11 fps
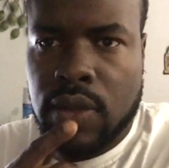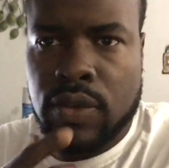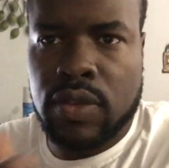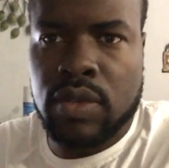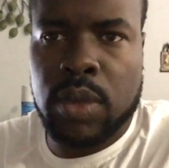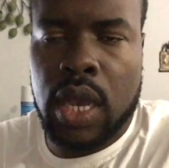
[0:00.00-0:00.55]
You
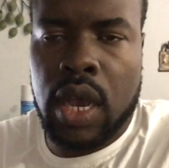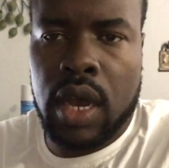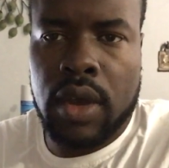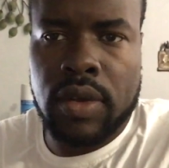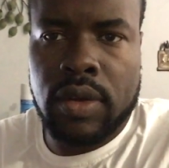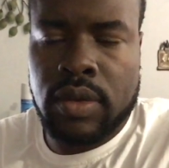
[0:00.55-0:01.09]
used to be
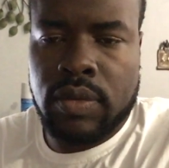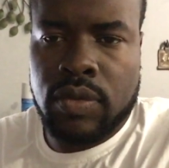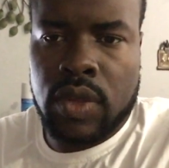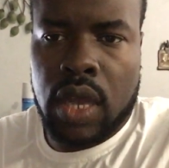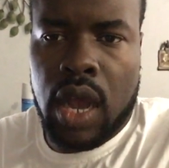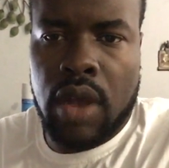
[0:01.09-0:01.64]
a
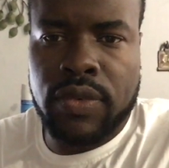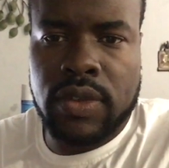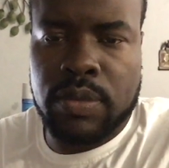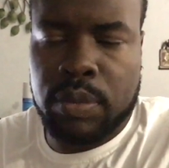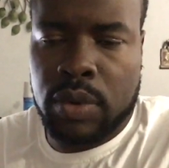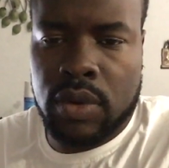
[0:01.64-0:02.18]

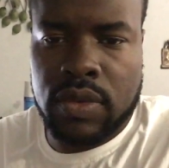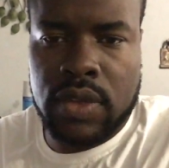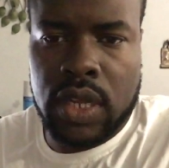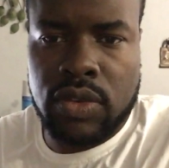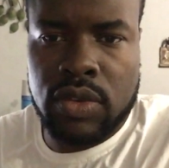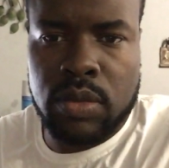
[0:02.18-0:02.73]
office person
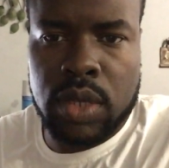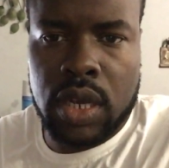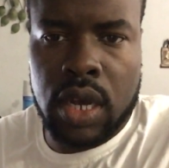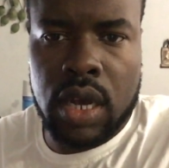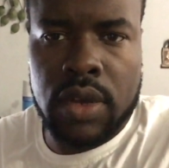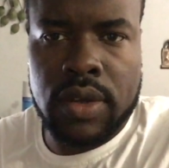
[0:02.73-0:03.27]
at
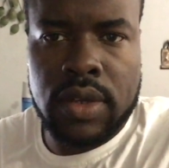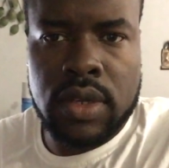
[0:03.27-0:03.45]
Jamaica.